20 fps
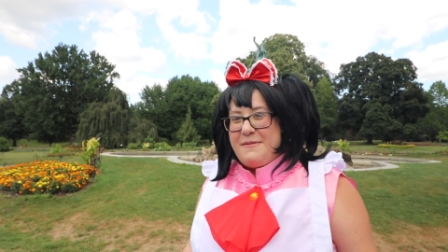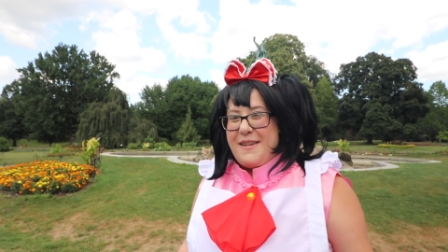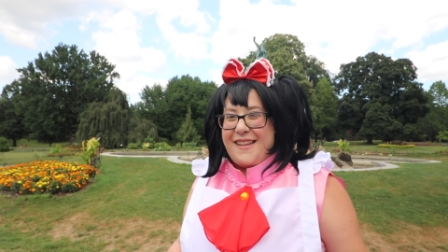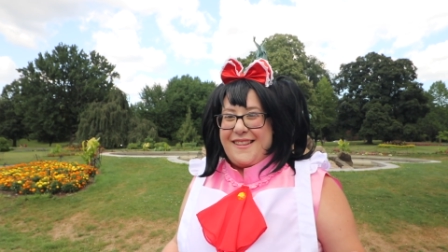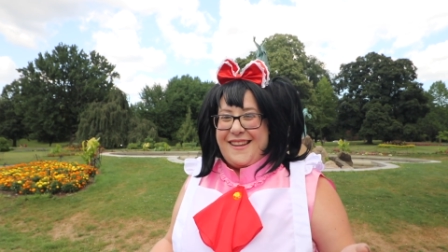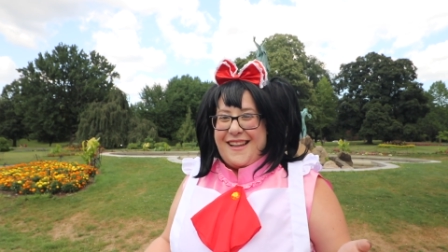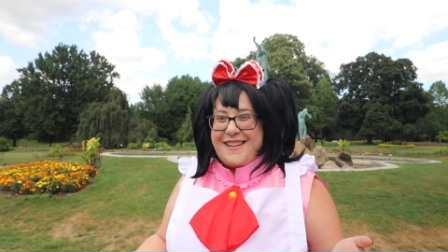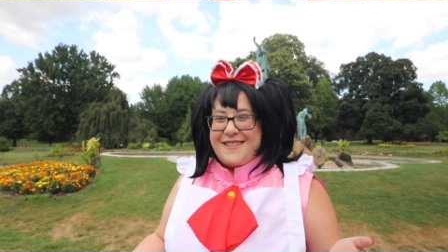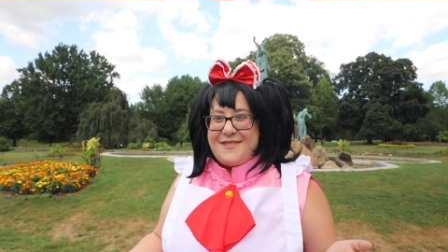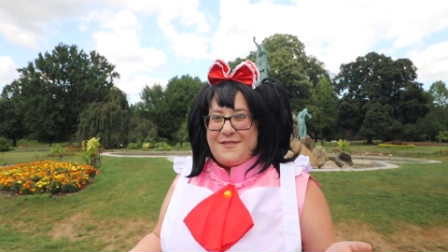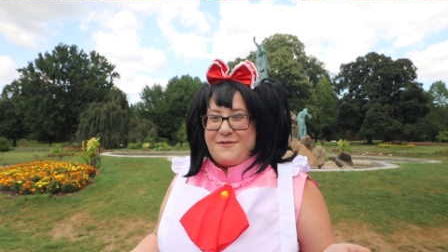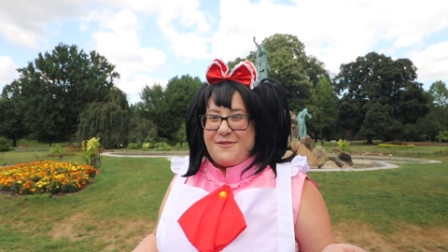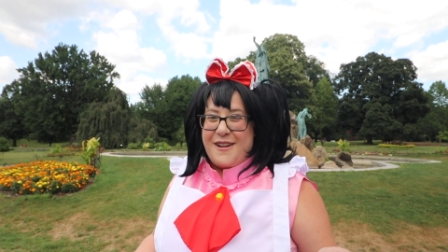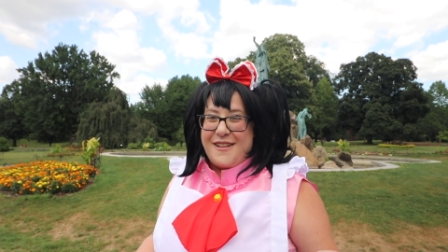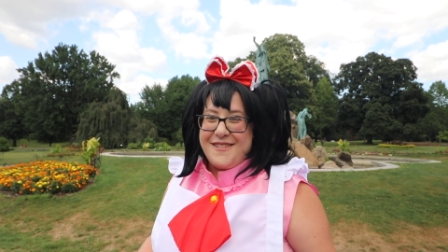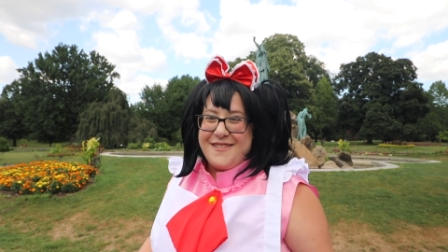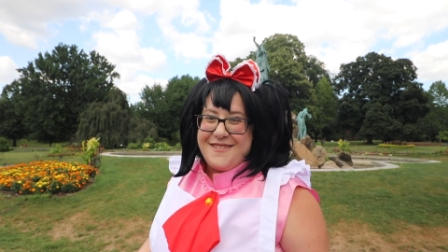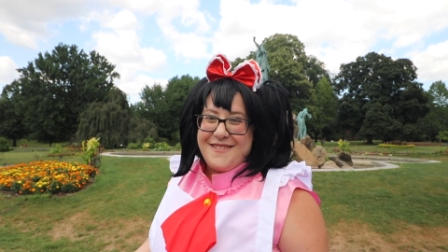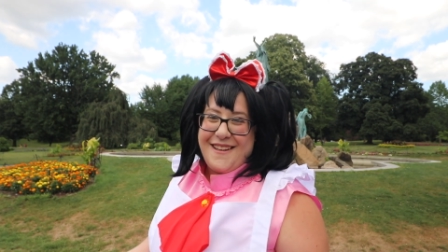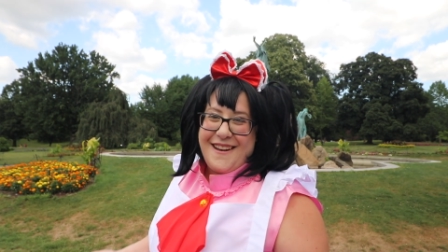I made lots of
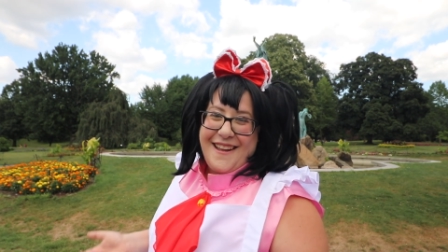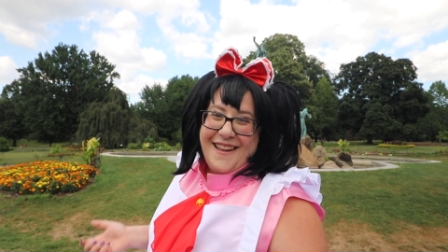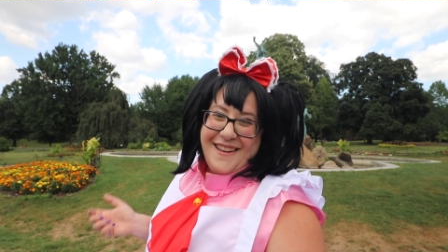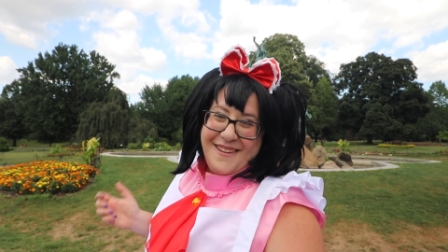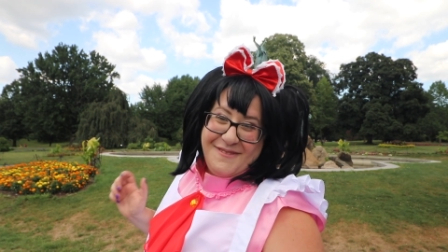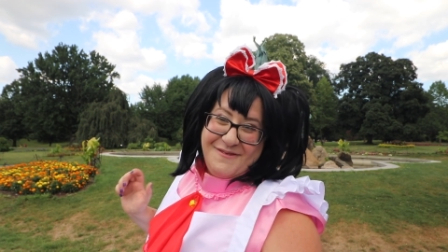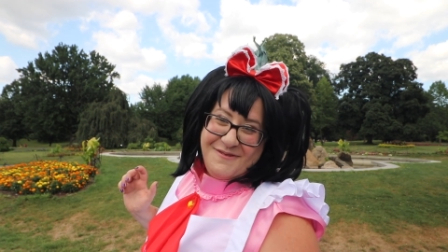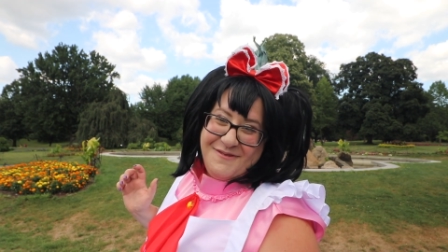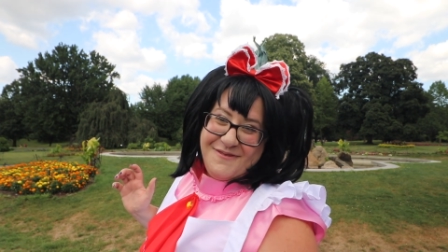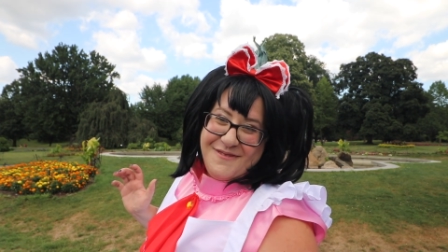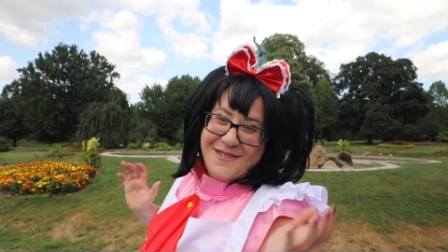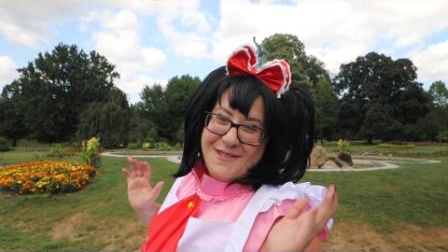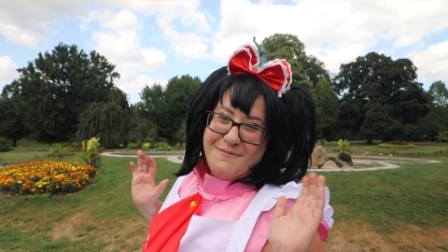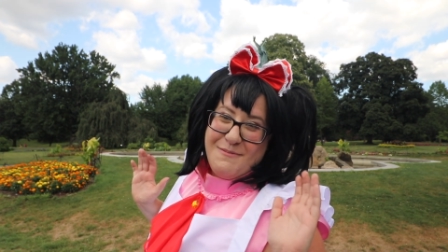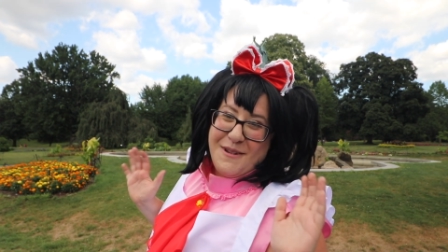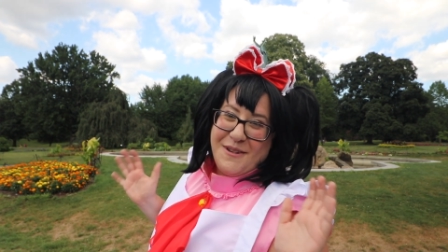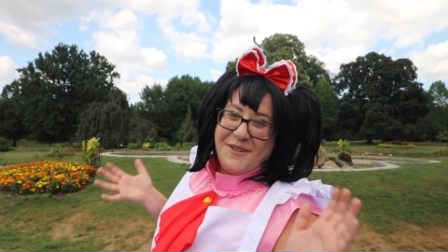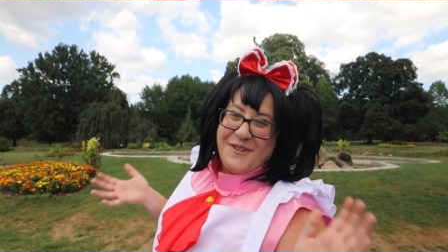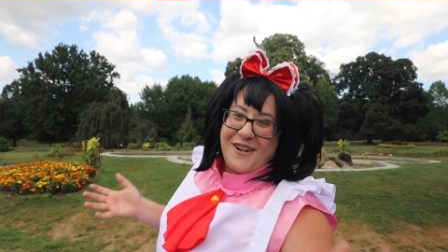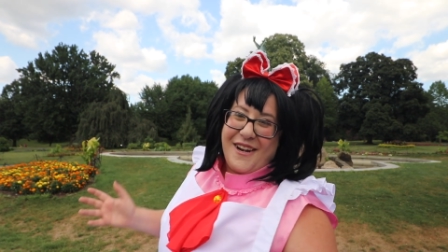friends today. It's
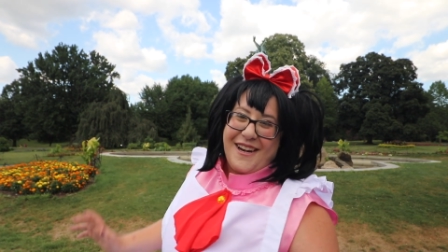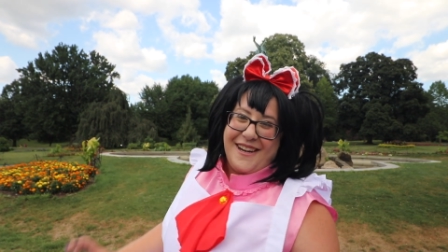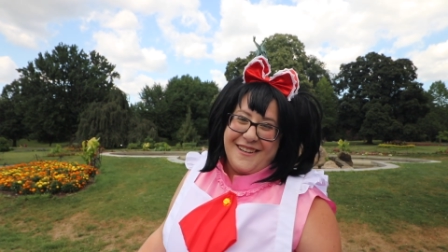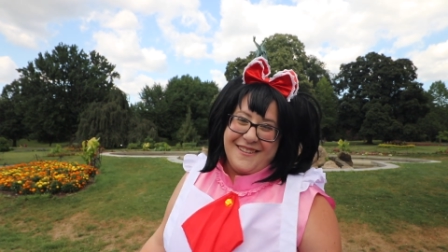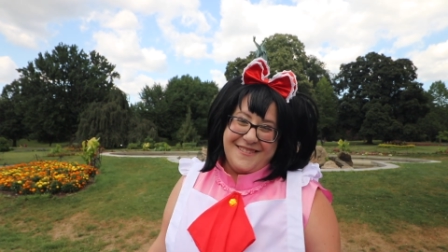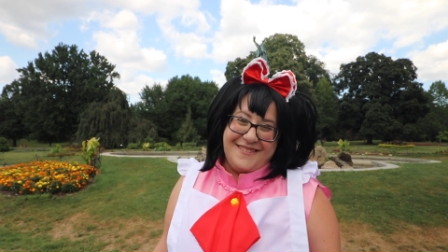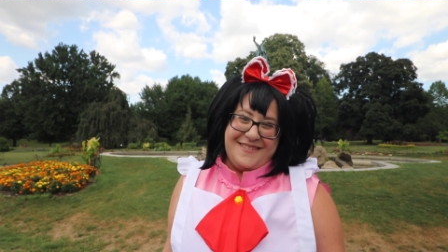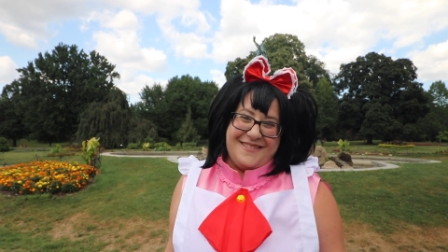been great.